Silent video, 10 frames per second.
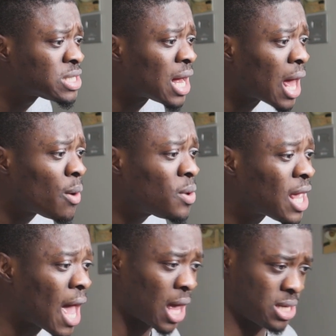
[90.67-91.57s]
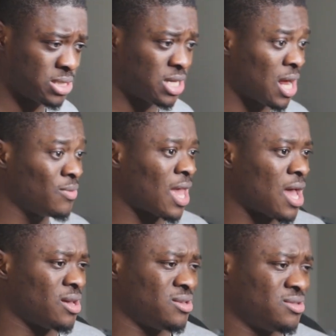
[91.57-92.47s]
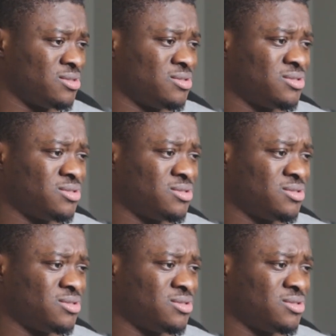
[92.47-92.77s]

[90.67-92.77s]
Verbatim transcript: Tanawiya. Tanawiya.